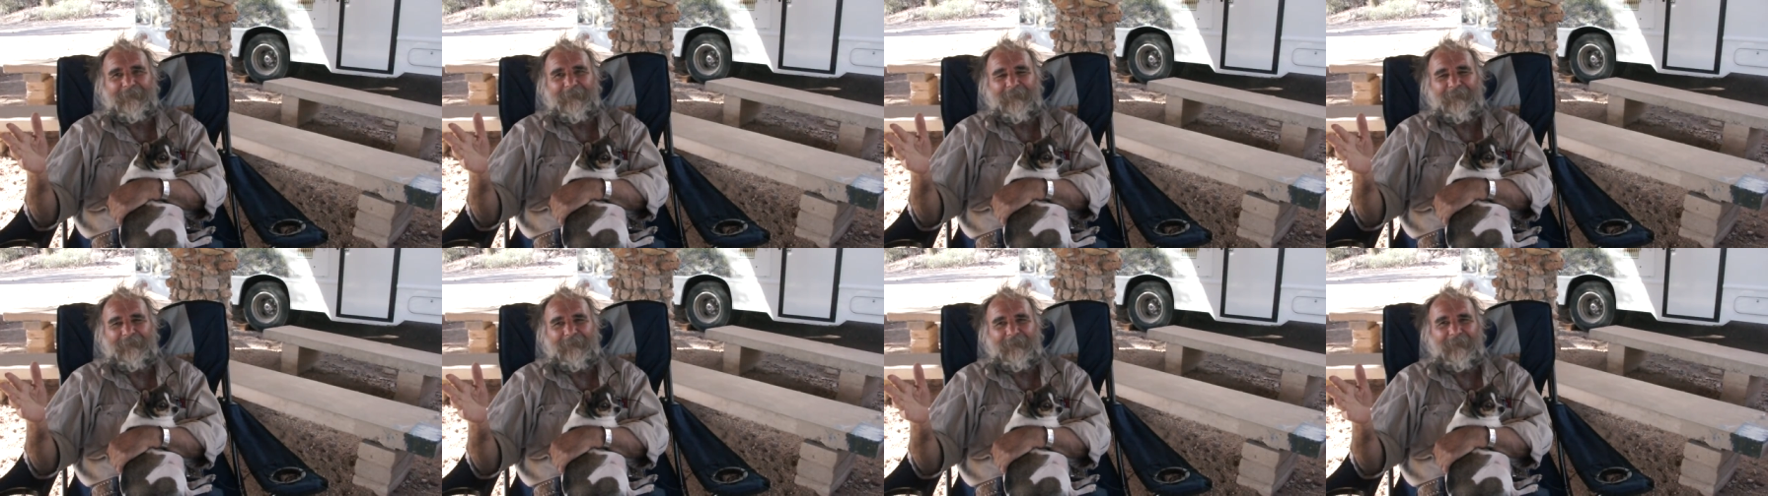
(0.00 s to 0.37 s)

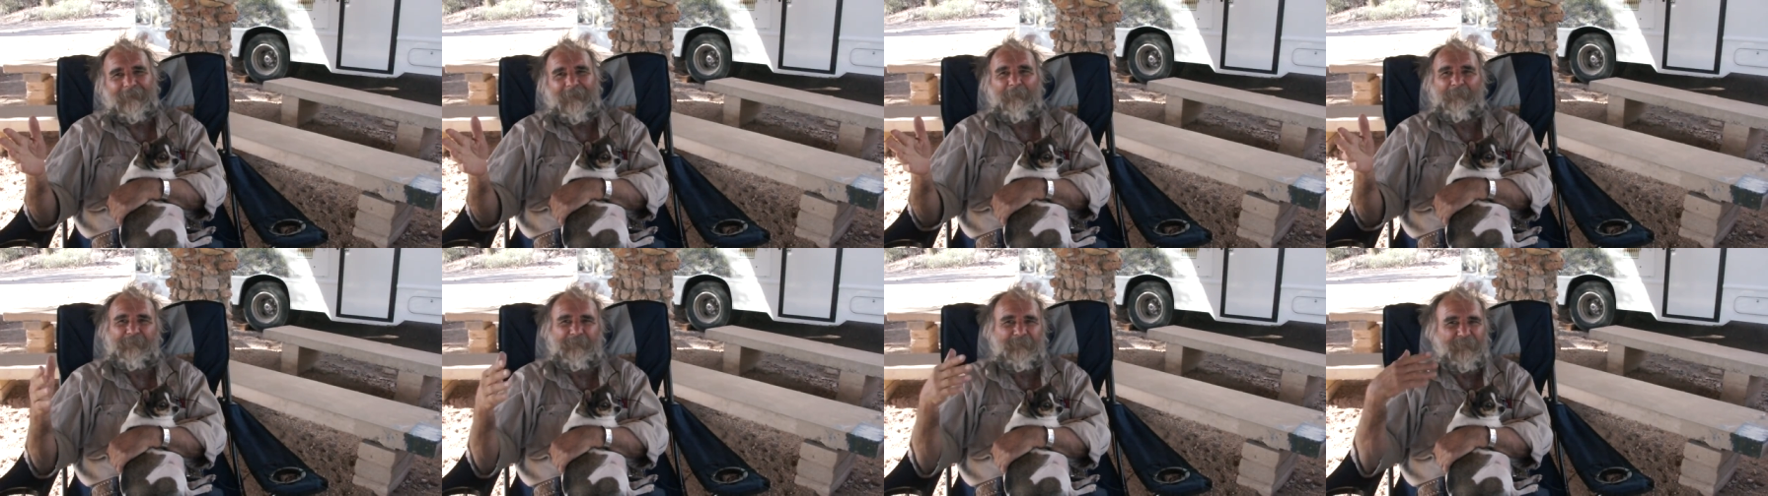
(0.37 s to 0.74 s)
and,
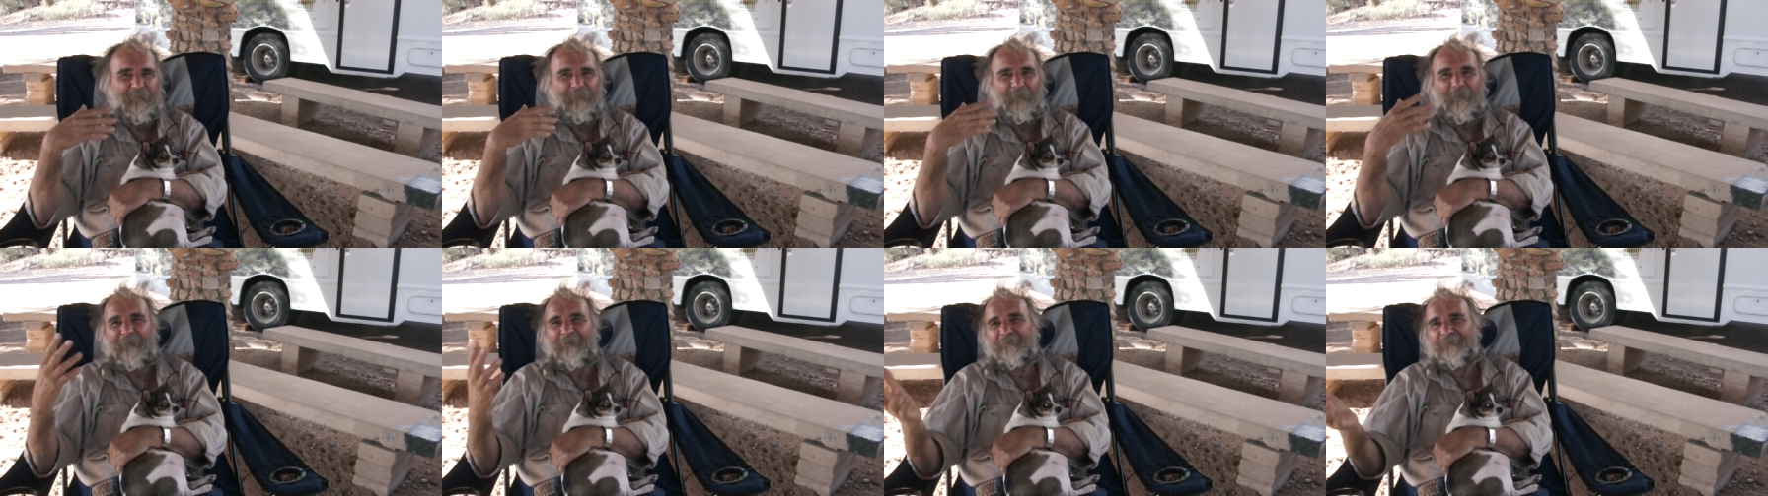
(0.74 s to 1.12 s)
and I'm sure you
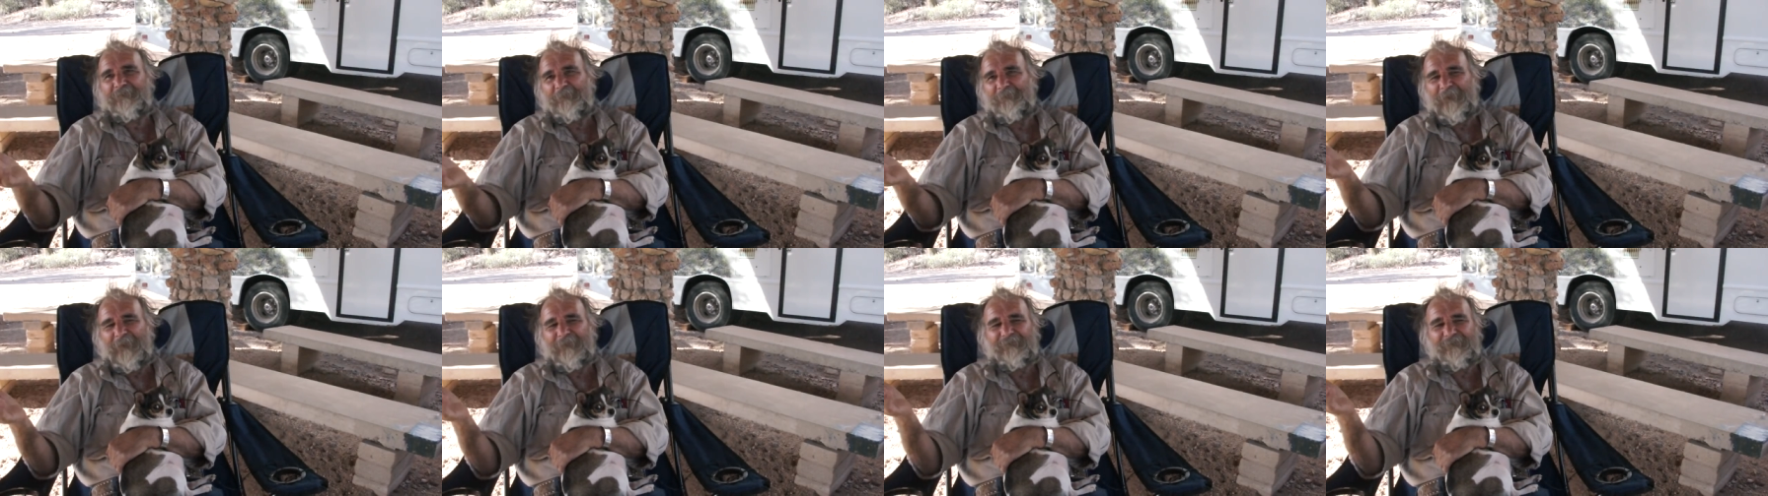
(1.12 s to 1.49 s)
don't want no
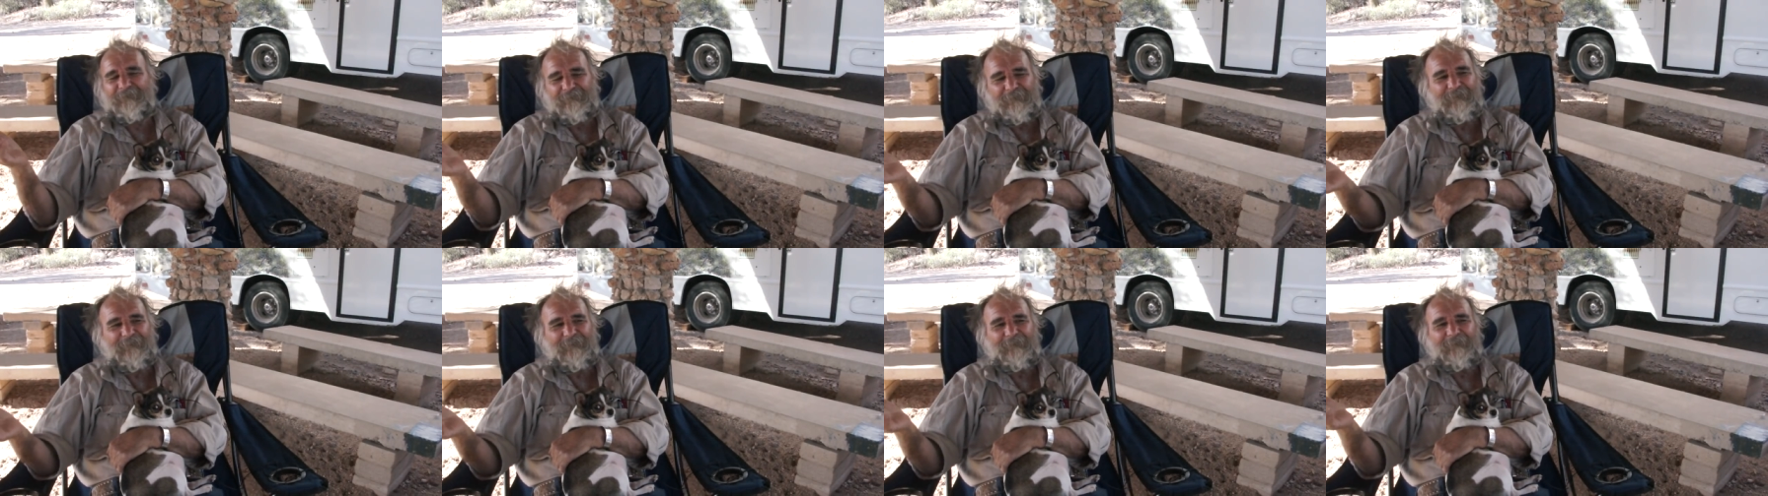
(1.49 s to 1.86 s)

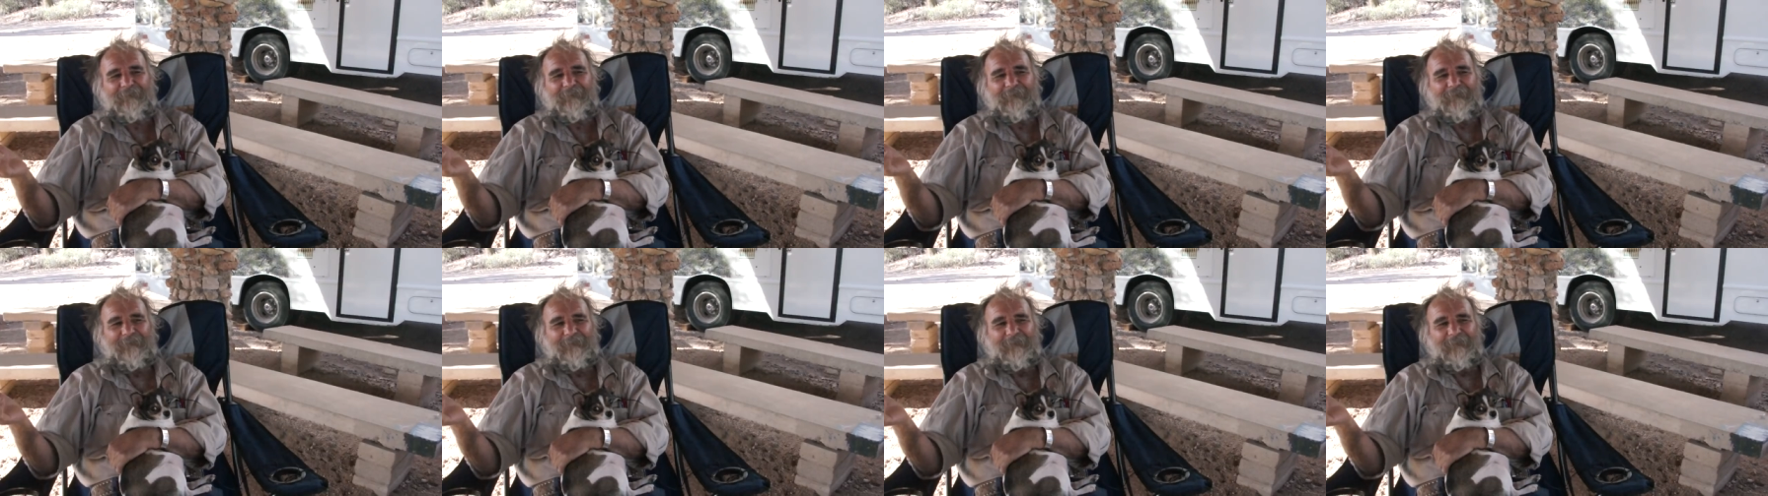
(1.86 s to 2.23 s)
surprises
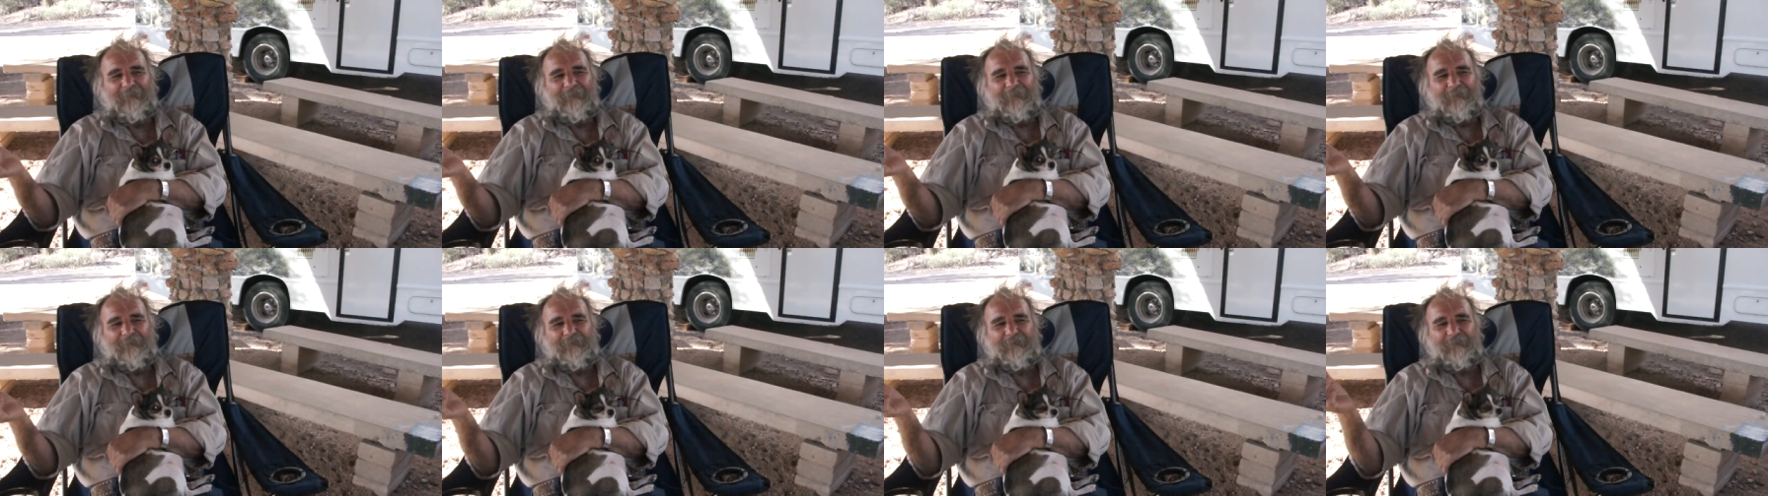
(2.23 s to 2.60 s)
either.
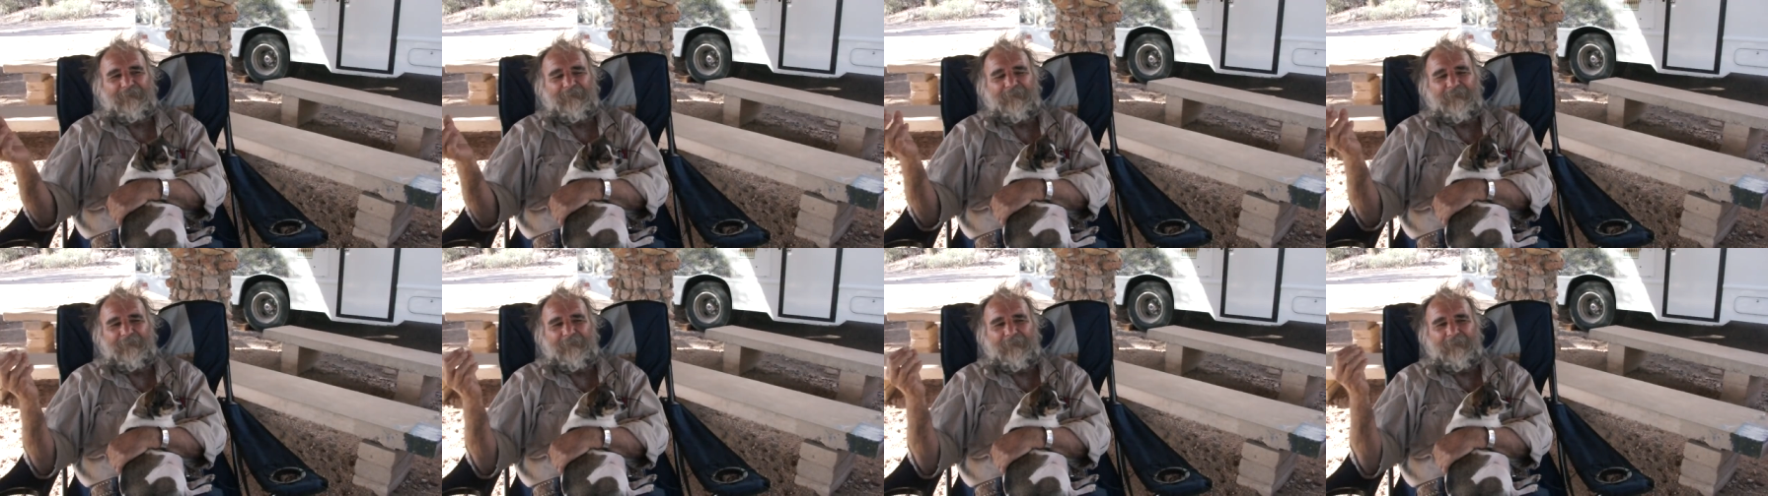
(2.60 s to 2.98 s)

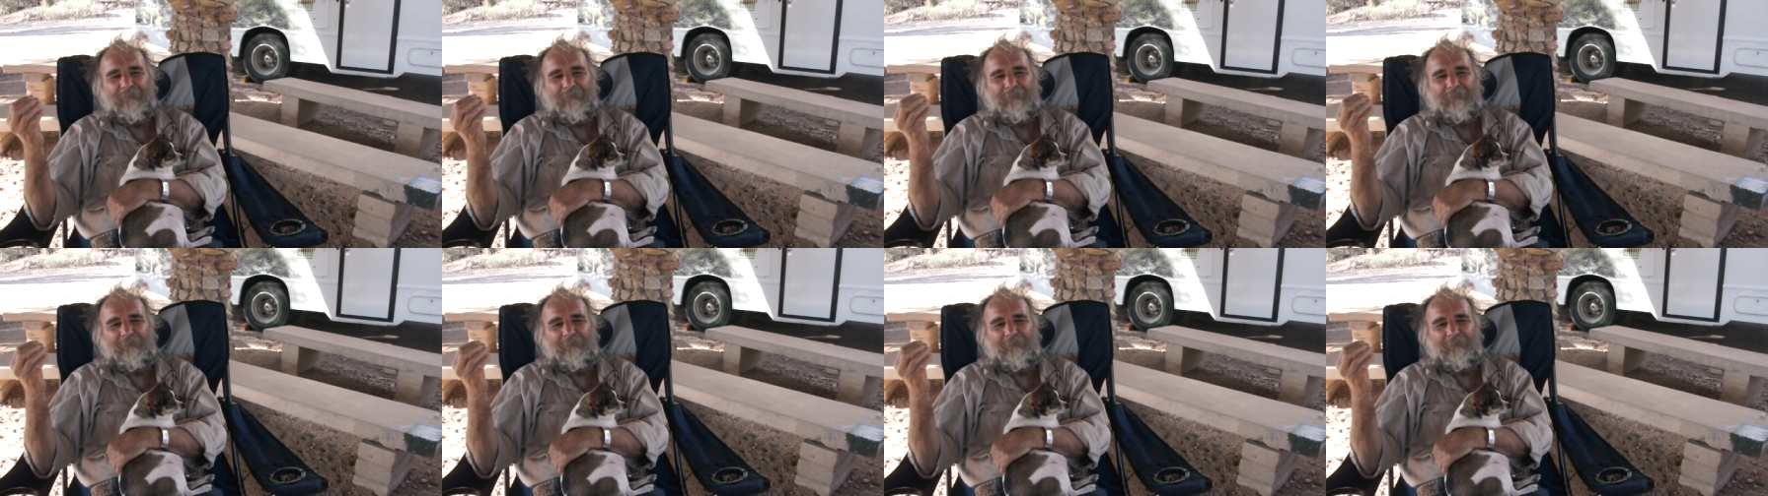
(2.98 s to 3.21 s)
So